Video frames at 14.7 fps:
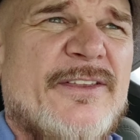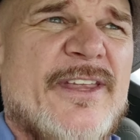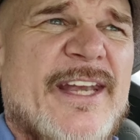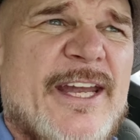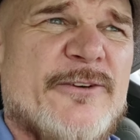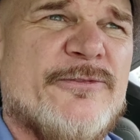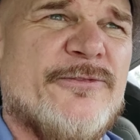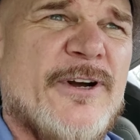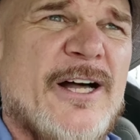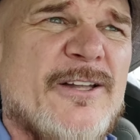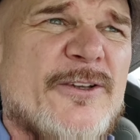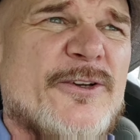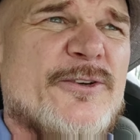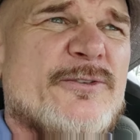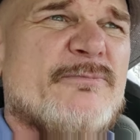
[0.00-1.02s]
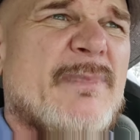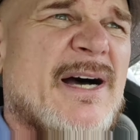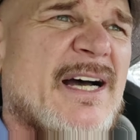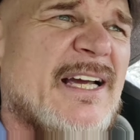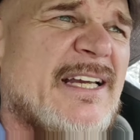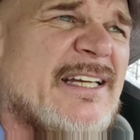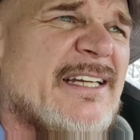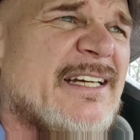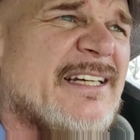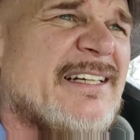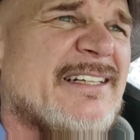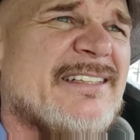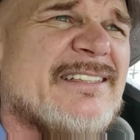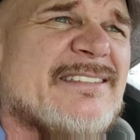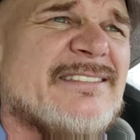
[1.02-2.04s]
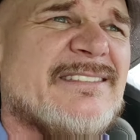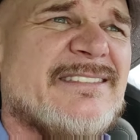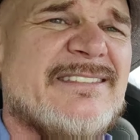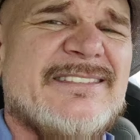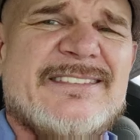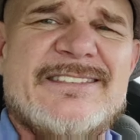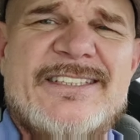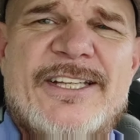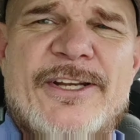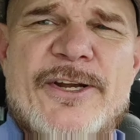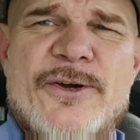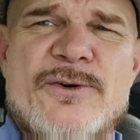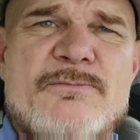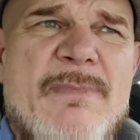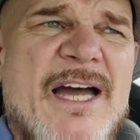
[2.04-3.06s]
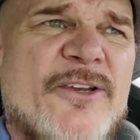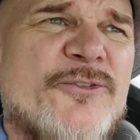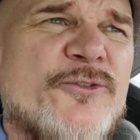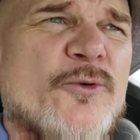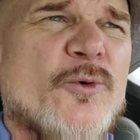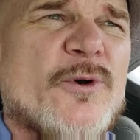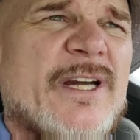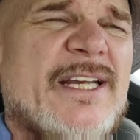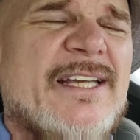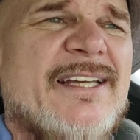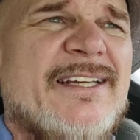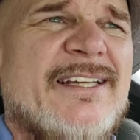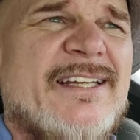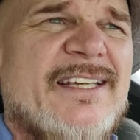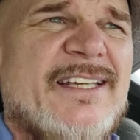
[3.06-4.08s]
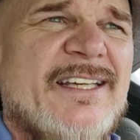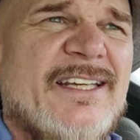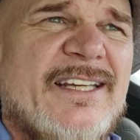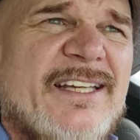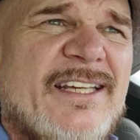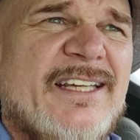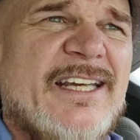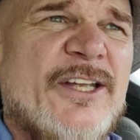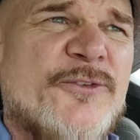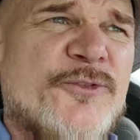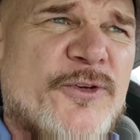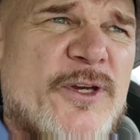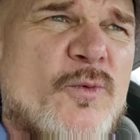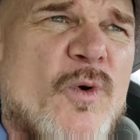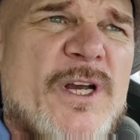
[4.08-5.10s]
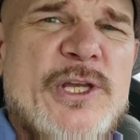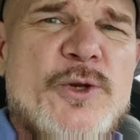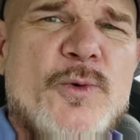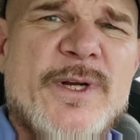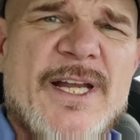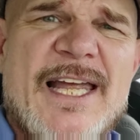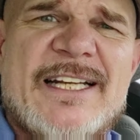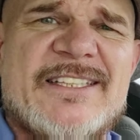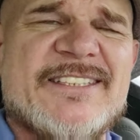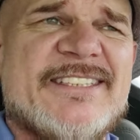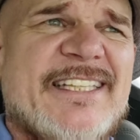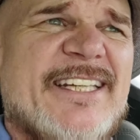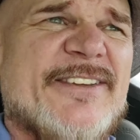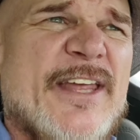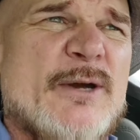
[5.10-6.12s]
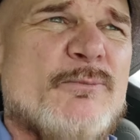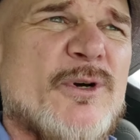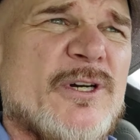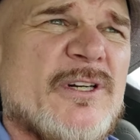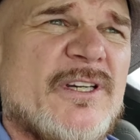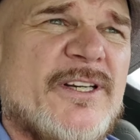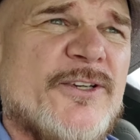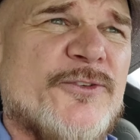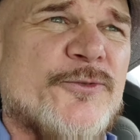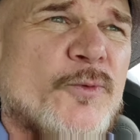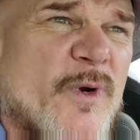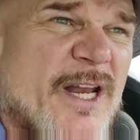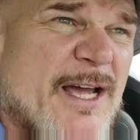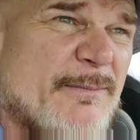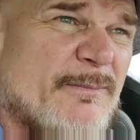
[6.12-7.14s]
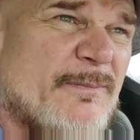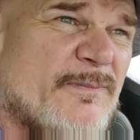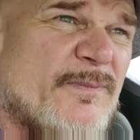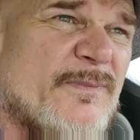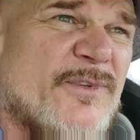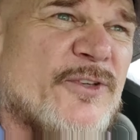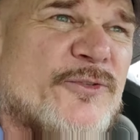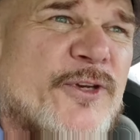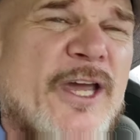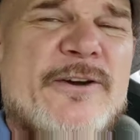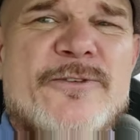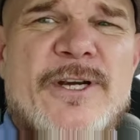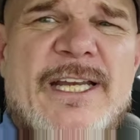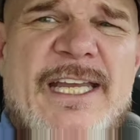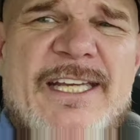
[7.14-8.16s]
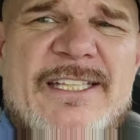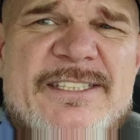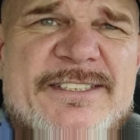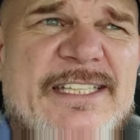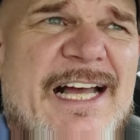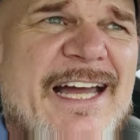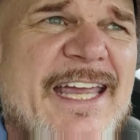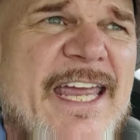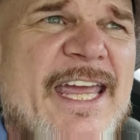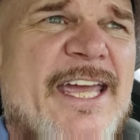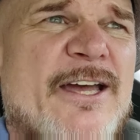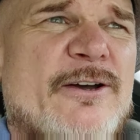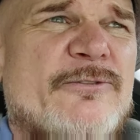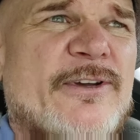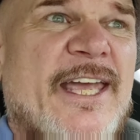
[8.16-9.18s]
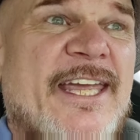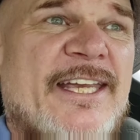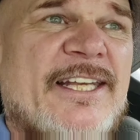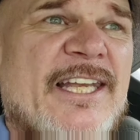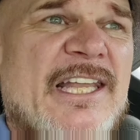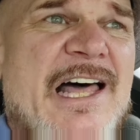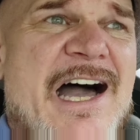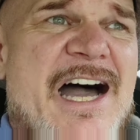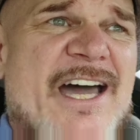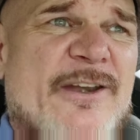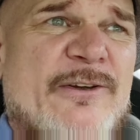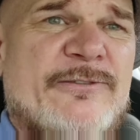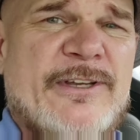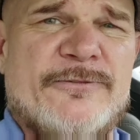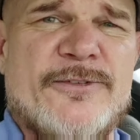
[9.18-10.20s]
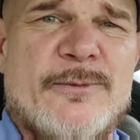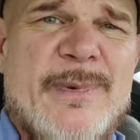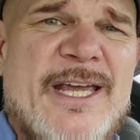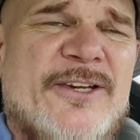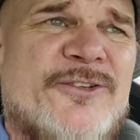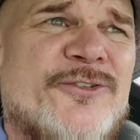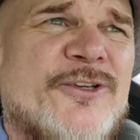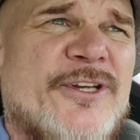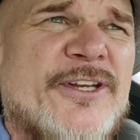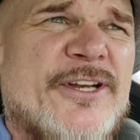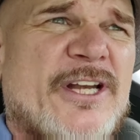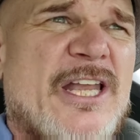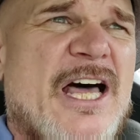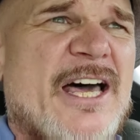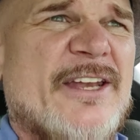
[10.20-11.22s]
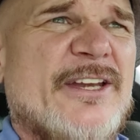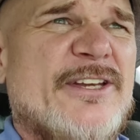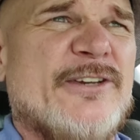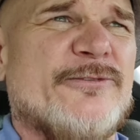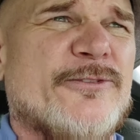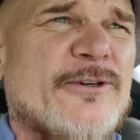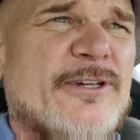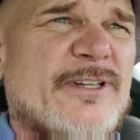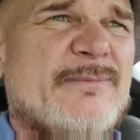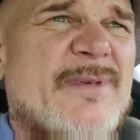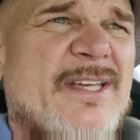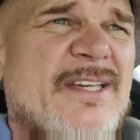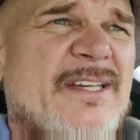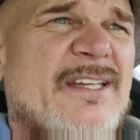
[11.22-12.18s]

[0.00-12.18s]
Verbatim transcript: that have followed my, uh, you know, my story, and see what you would like to see in that book. Because what I'm discovering is I have a lot of information and a lot of different